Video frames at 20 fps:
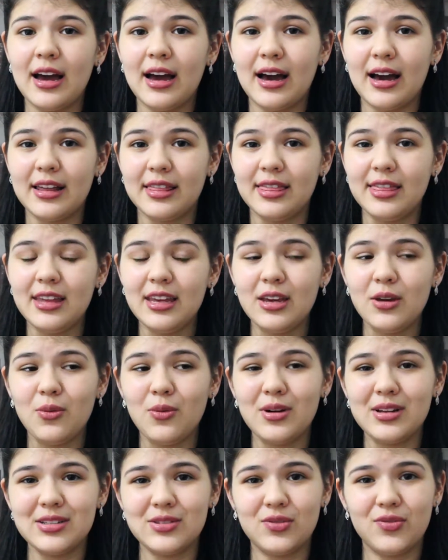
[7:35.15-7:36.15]
I think it
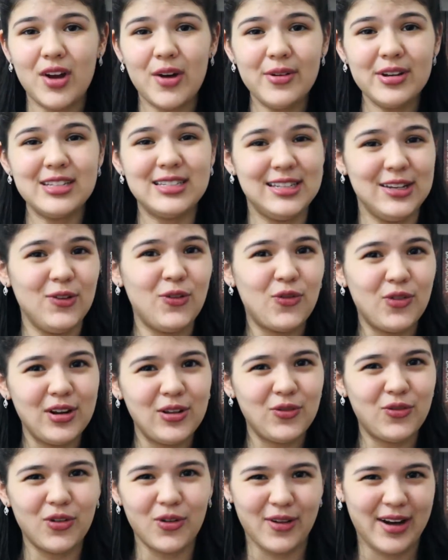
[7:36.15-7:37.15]
was very
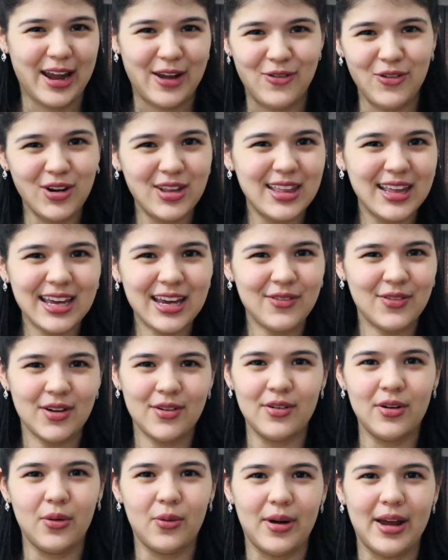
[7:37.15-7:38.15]
different from everything I've
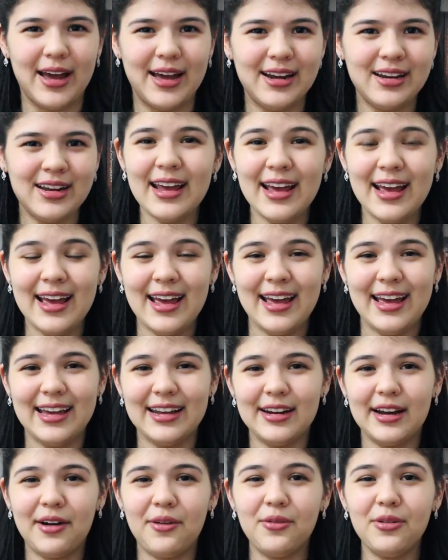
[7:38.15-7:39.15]
ever read,
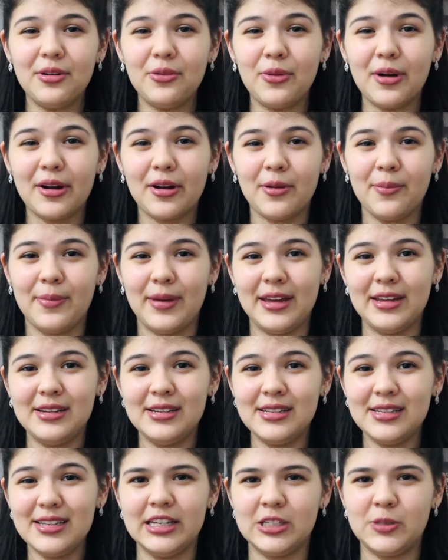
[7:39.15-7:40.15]
and I would recommend
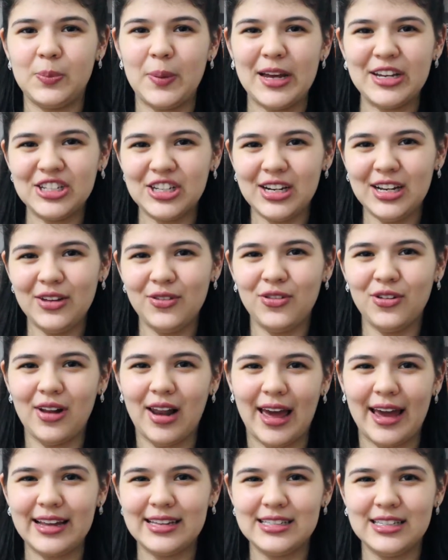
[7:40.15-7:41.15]
it, especially if you
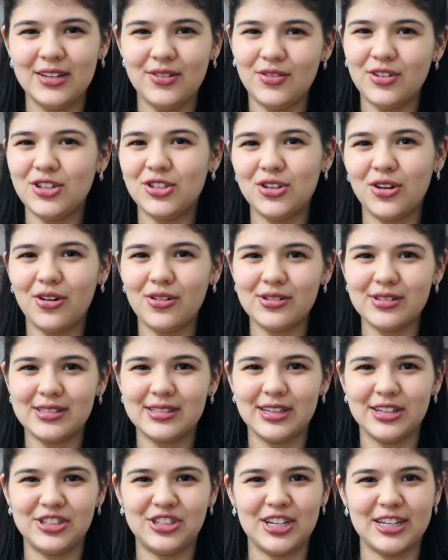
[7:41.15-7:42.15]
like TV shows
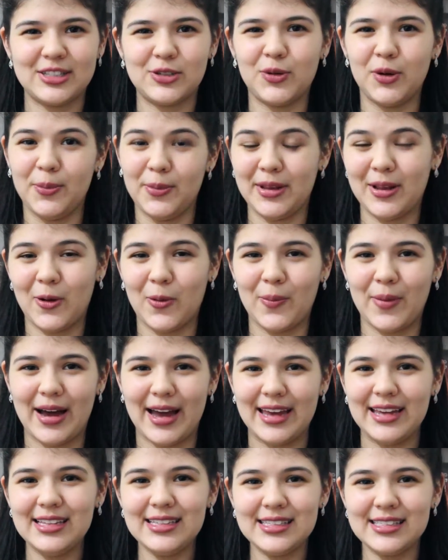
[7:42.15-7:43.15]
such as Criminal
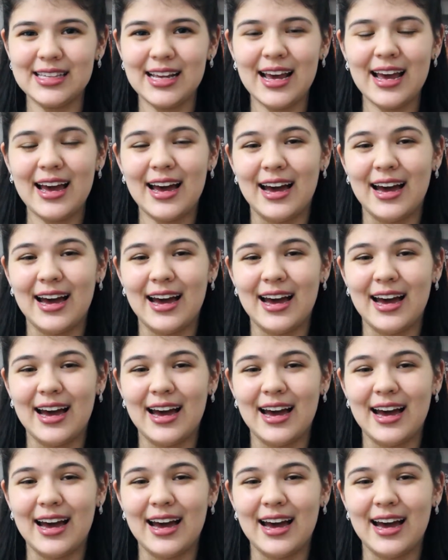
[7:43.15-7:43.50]
Minds.